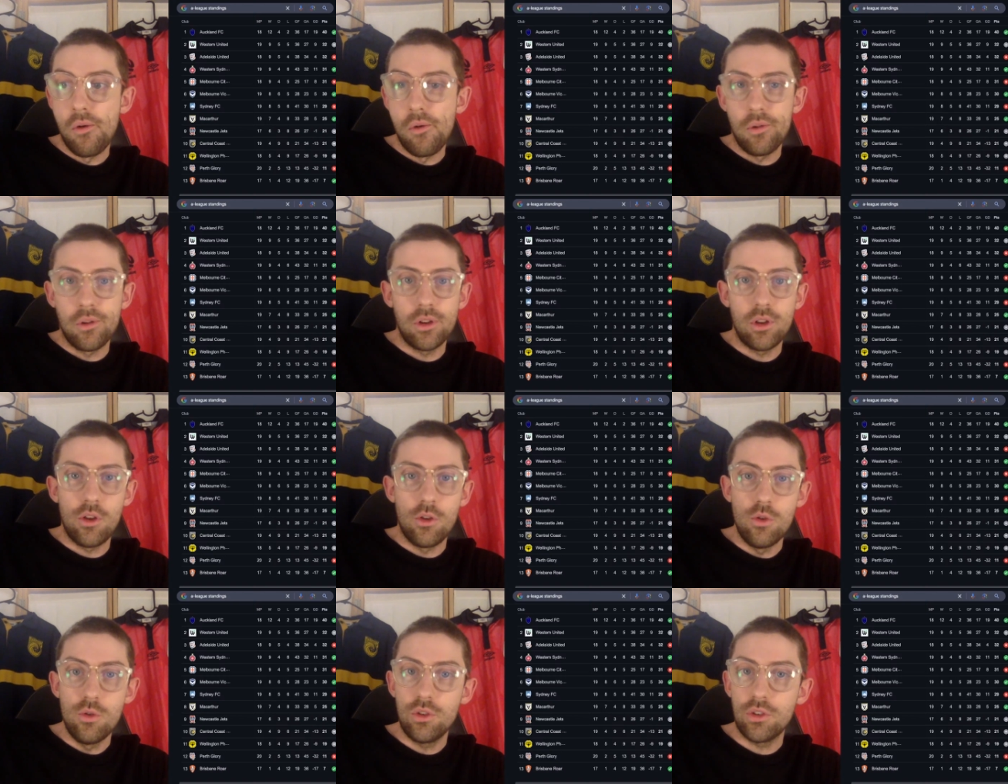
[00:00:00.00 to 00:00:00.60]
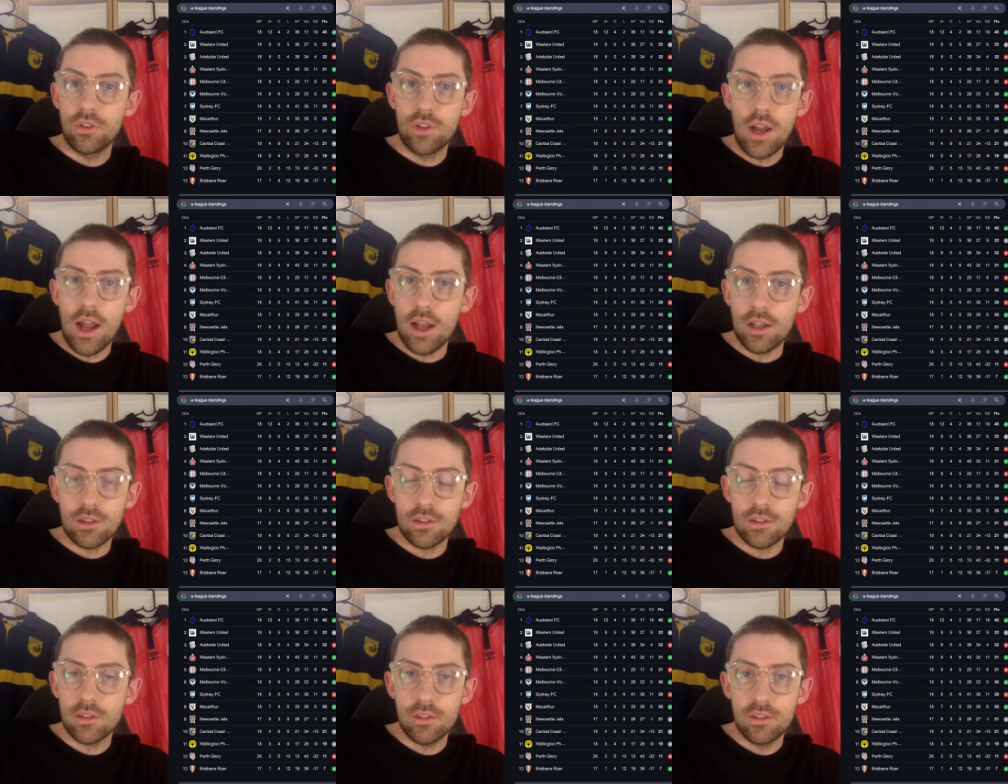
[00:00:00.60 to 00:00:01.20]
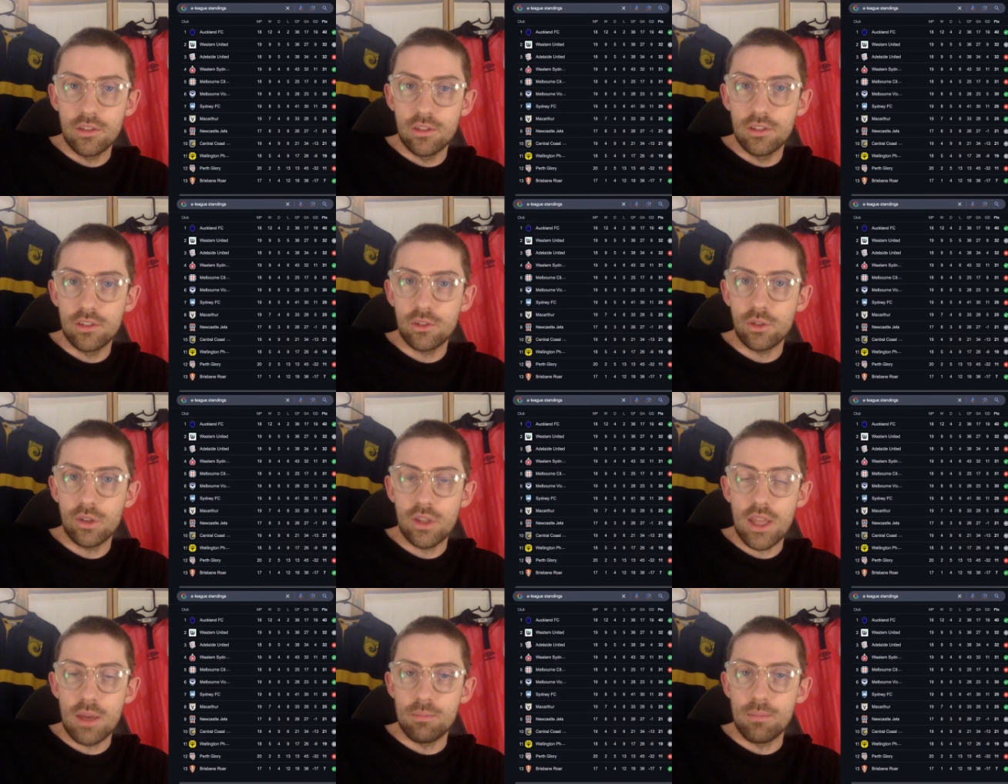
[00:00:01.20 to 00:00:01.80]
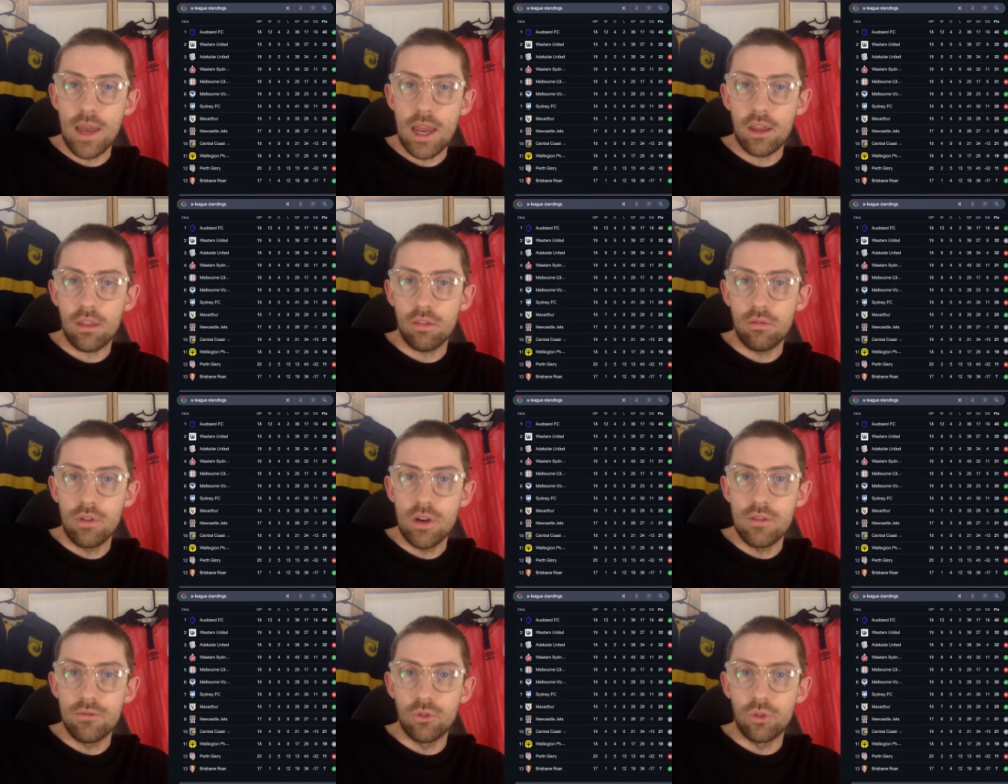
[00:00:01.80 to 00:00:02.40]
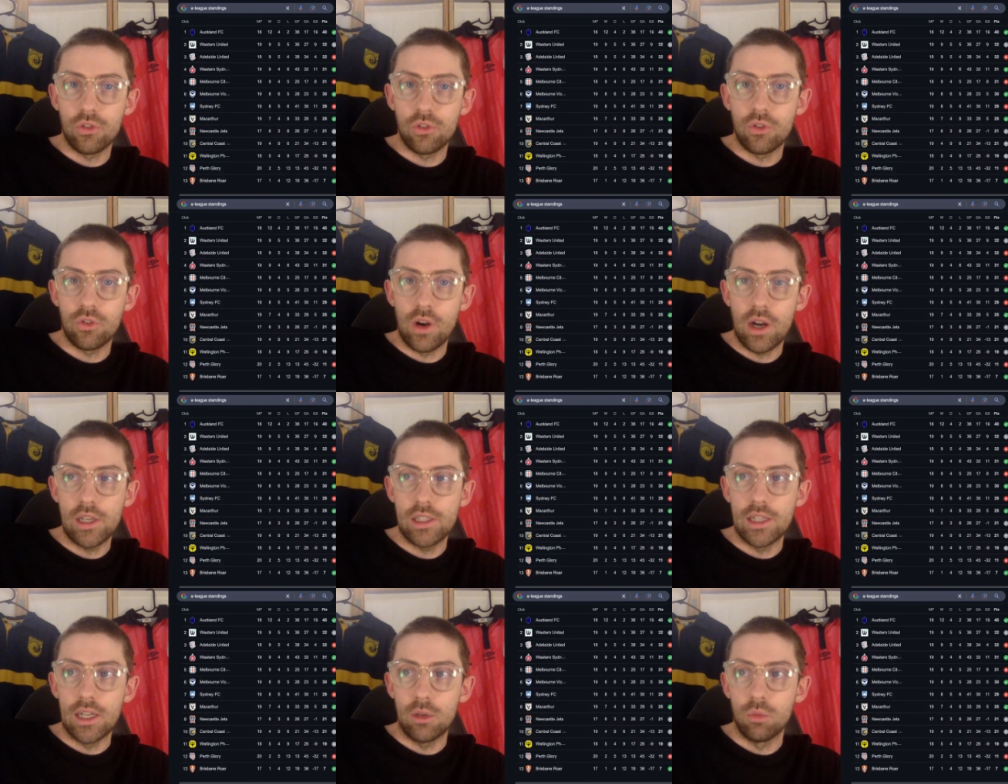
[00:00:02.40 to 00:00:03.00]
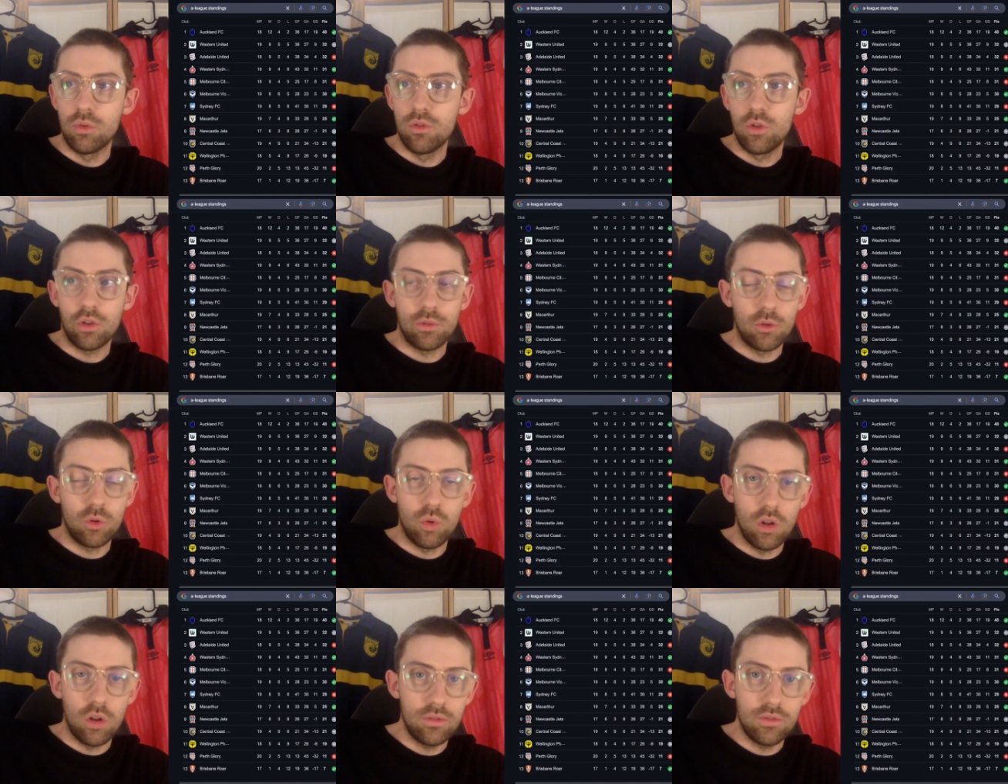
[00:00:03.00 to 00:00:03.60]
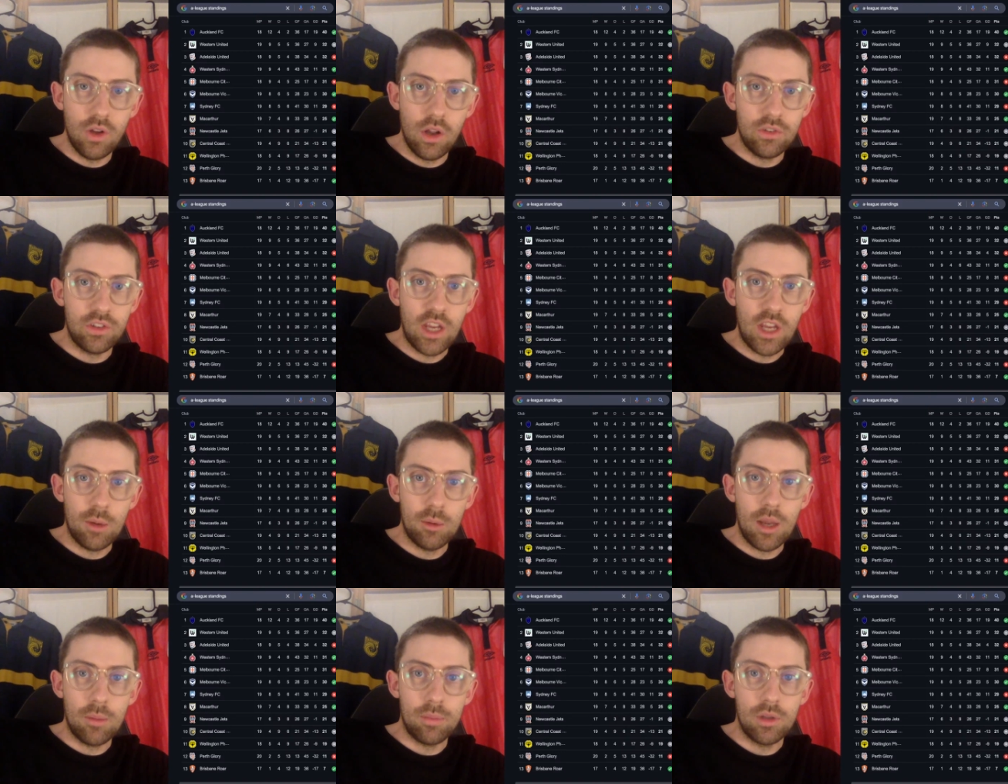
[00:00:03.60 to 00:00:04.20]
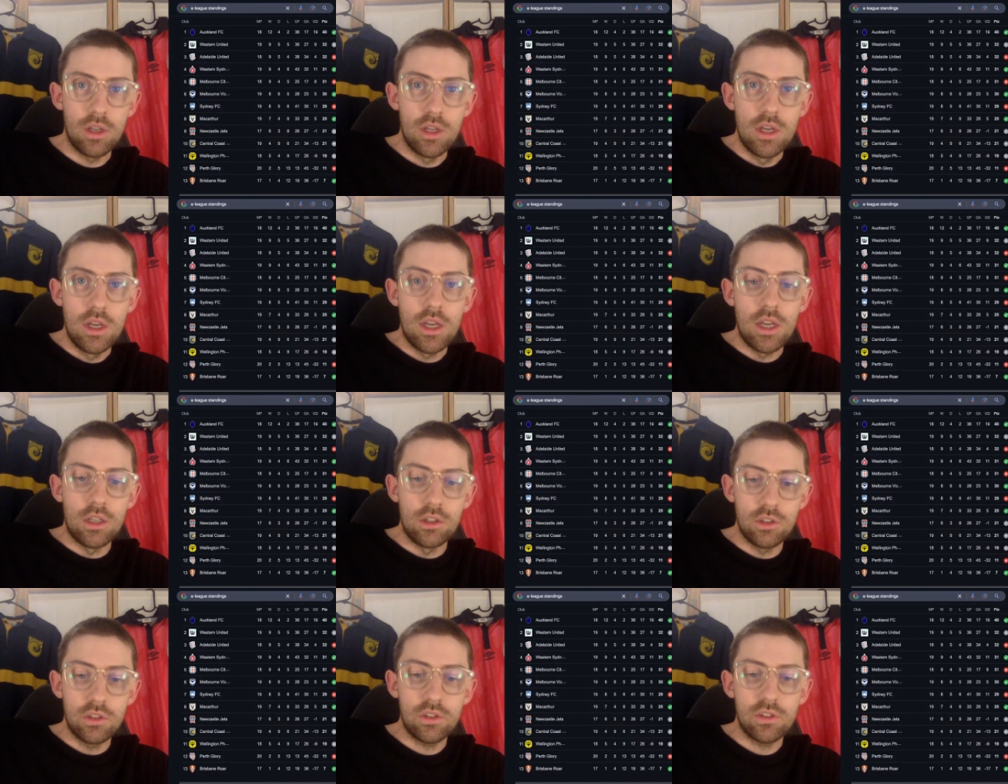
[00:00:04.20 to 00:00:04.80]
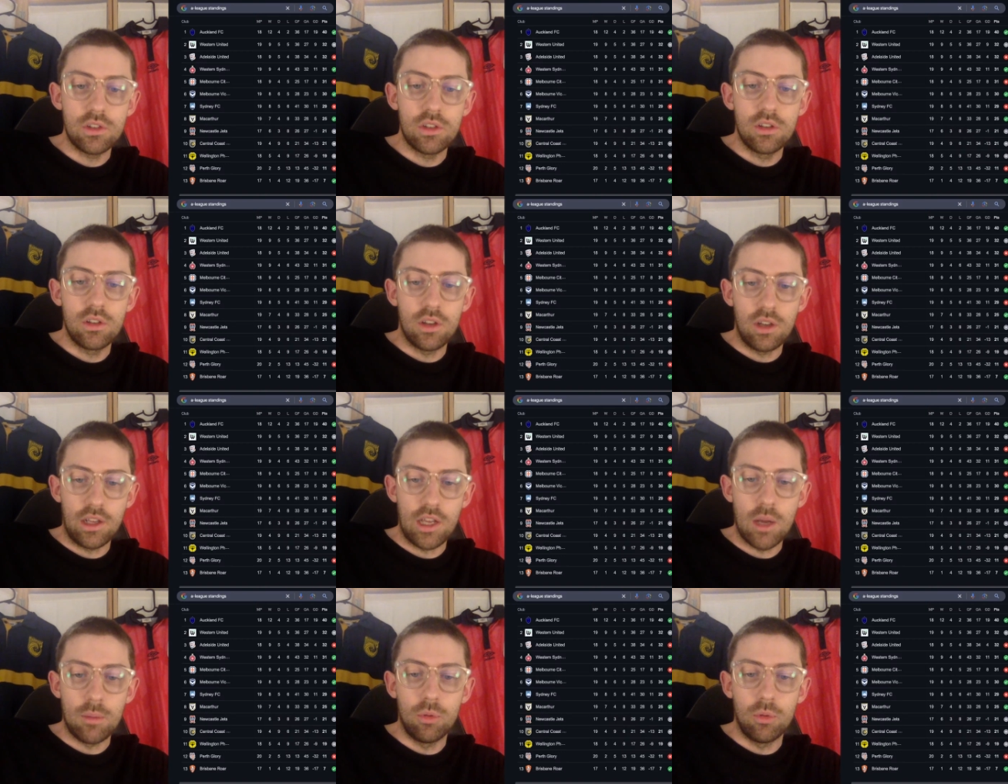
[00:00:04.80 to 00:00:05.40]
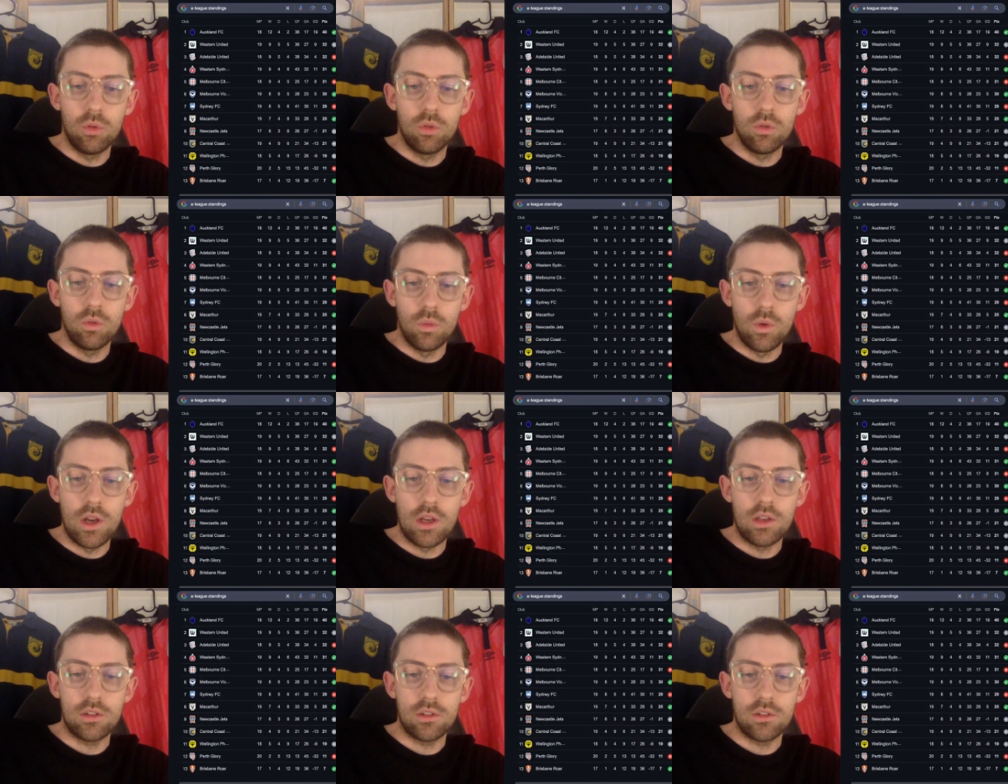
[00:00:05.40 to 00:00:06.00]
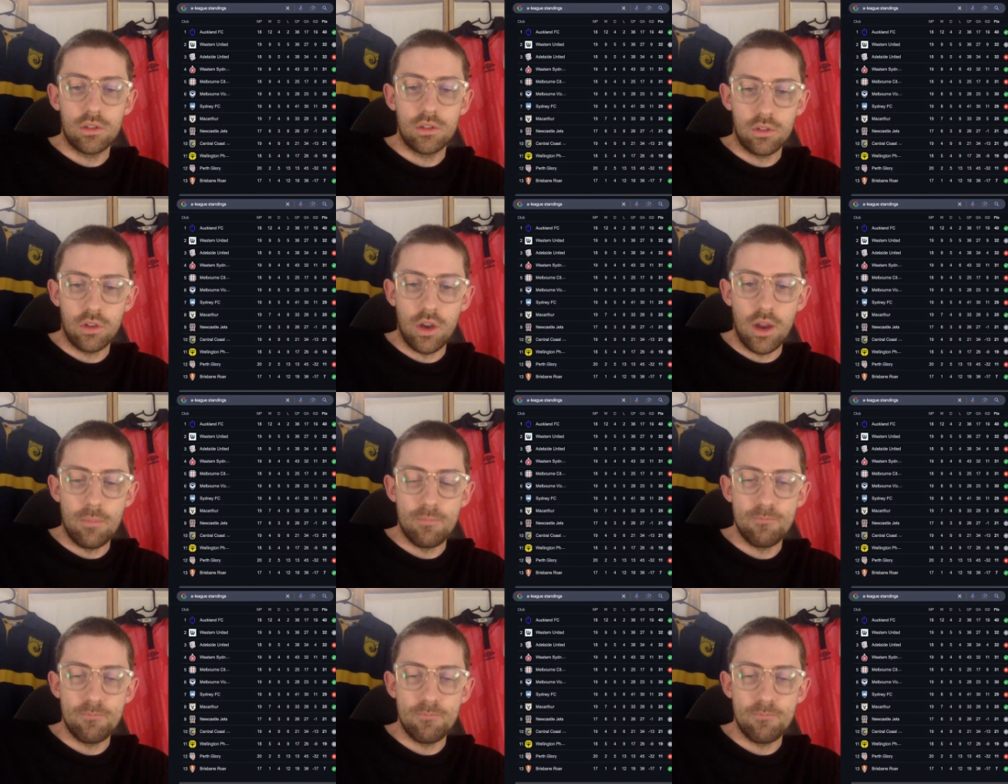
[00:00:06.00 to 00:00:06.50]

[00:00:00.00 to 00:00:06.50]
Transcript: You know, who starts in sort of that back three for Australia? We've got some qualifiers coming up in just a couple weeks' time.